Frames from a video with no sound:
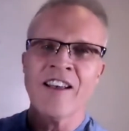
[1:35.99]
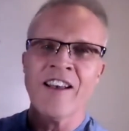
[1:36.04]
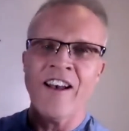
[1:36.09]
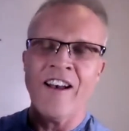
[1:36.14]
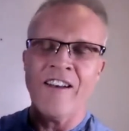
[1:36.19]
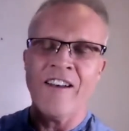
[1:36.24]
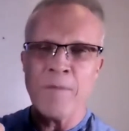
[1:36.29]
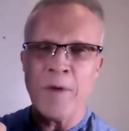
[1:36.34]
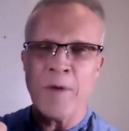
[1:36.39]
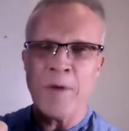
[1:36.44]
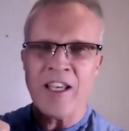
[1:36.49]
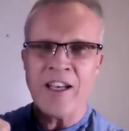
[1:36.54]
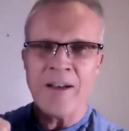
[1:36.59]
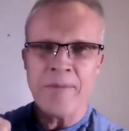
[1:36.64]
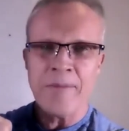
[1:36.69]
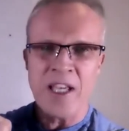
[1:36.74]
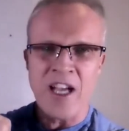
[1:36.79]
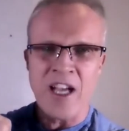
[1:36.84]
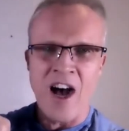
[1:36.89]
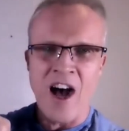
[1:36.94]
of
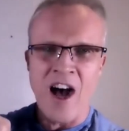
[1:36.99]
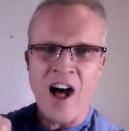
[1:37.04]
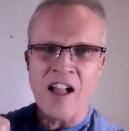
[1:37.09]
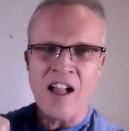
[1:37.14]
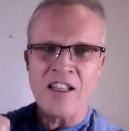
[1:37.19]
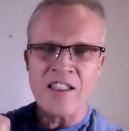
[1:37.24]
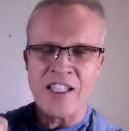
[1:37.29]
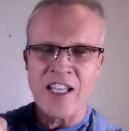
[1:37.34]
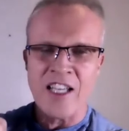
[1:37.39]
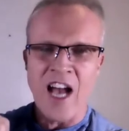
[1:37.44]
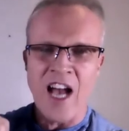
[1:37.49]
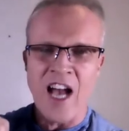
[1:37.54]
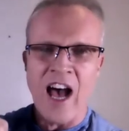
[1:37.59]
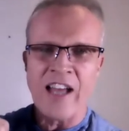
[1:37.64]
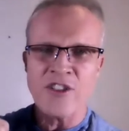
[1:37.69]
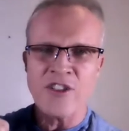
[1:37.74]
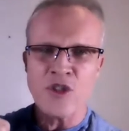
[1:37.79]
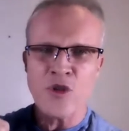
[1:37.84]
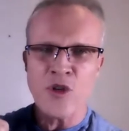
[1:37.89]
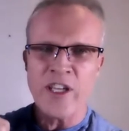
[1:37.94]
becoming all
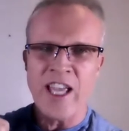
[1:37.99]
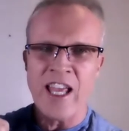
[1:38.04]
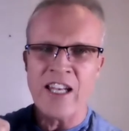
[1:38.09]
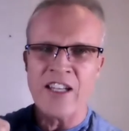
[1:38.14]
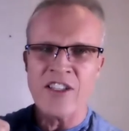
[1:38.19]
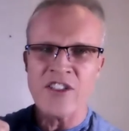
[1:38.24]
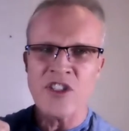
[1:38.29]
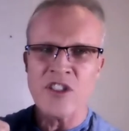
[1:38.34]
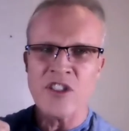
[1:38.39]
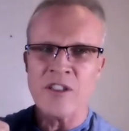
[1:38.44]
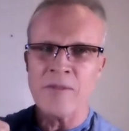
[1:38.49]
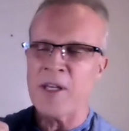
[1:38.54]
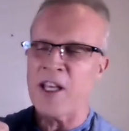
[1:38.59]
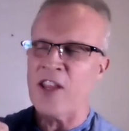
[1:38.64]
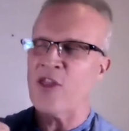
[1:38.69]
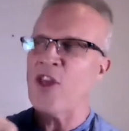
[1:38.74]
God created you to be.